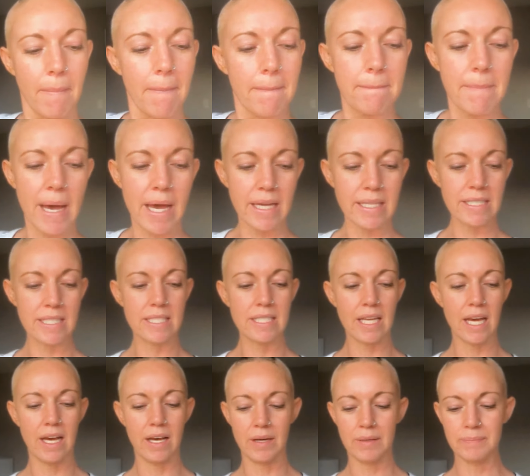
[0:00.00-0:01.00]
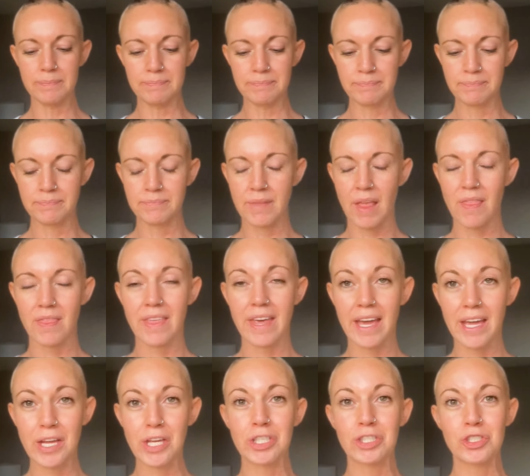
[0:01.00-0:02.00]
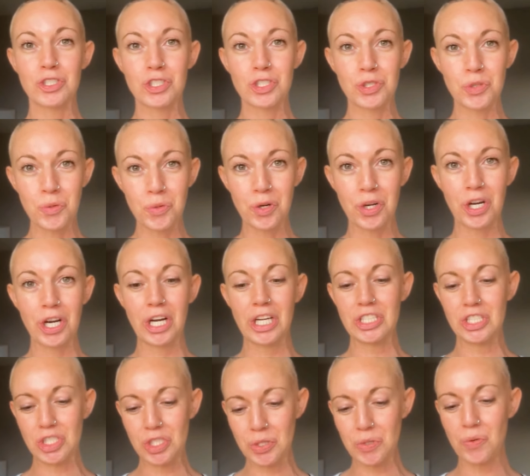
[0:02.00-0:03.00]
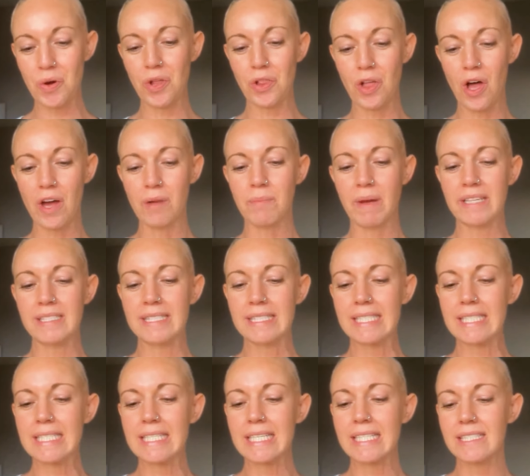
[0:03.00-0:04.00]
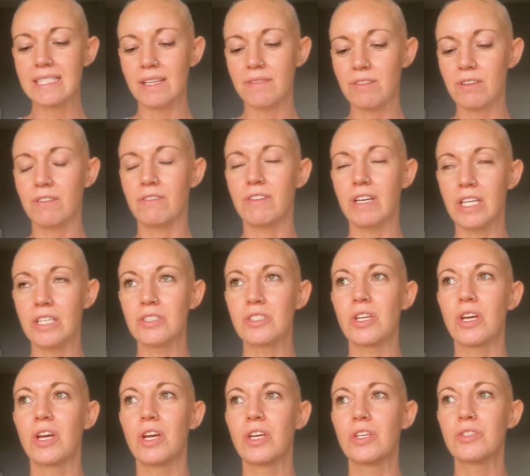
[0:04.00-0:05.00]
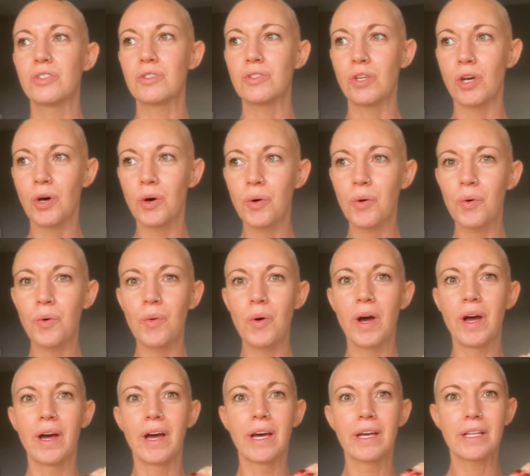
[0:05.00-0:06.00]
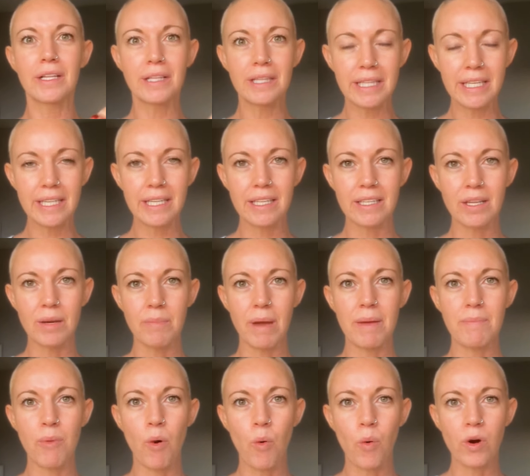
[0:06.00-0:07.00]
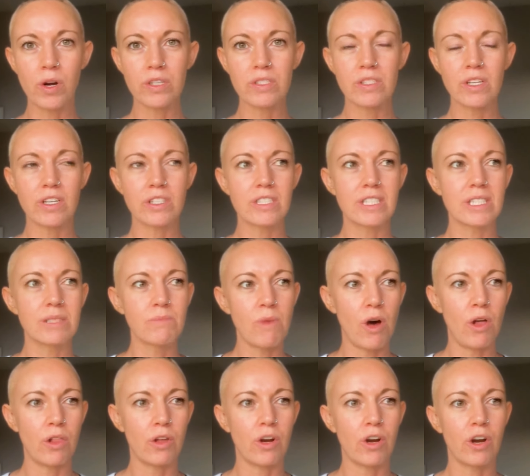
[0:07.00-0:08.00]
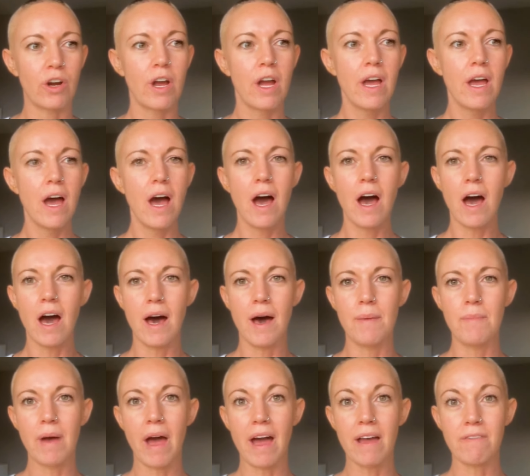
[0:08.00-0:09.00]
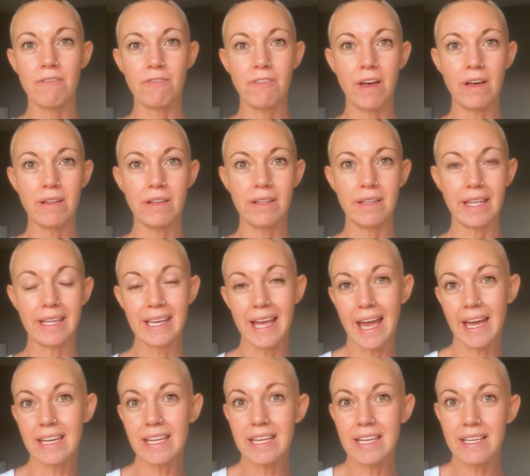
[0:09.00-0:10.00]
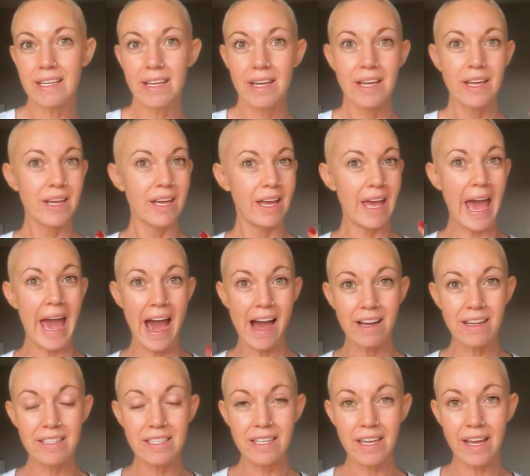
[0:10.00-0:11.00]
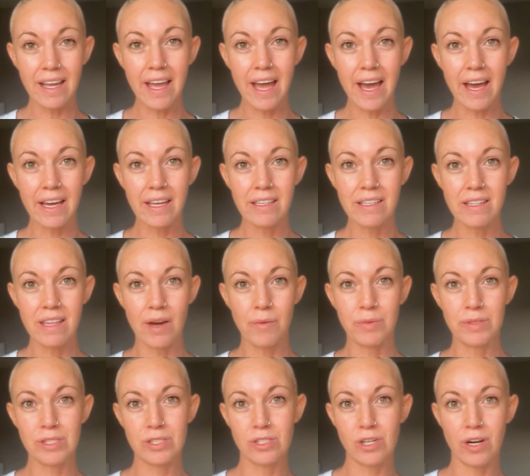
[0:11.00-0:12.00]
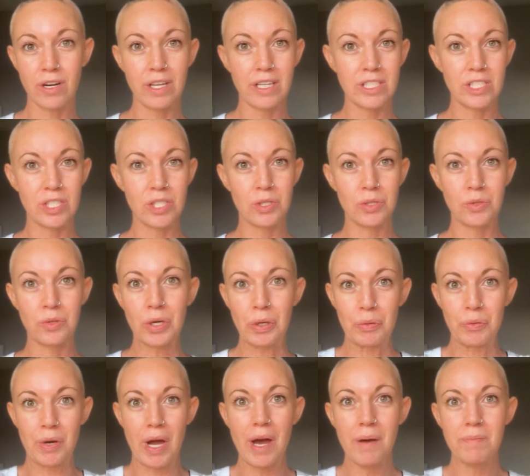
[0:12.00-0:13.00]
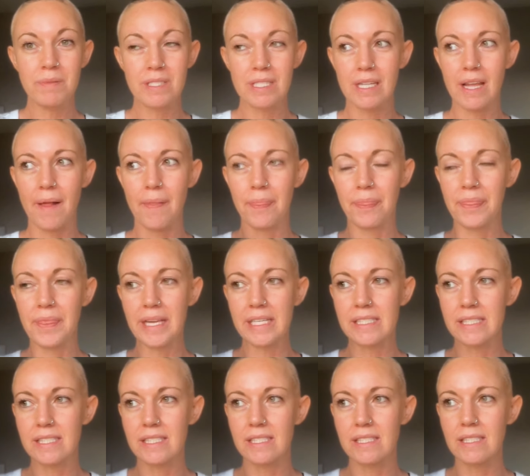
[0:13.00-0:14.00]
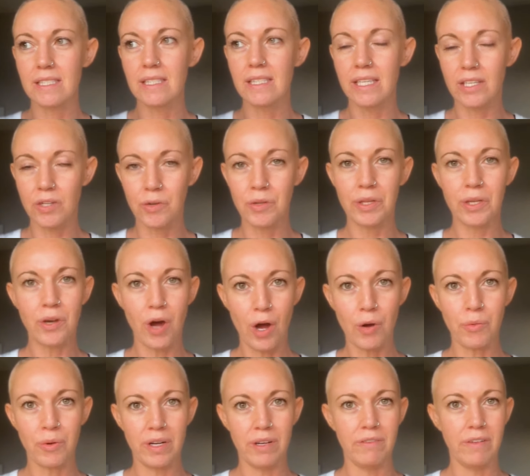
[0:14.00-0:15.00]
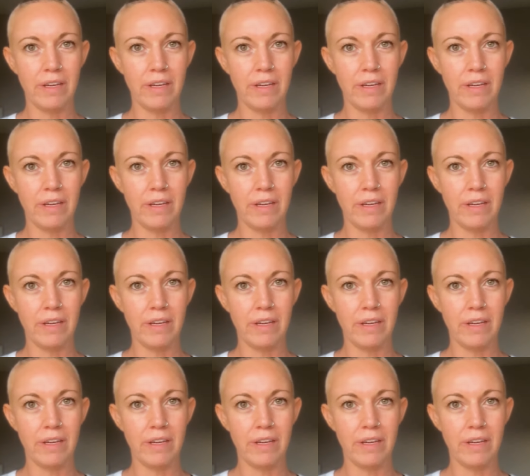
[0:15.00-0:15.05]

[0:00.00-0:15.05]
but um, they sure do a lot. My skin has never felt so clean. My pores are smaller. Um, I felt like any acne I had that was starting to erupt, this literally got rid of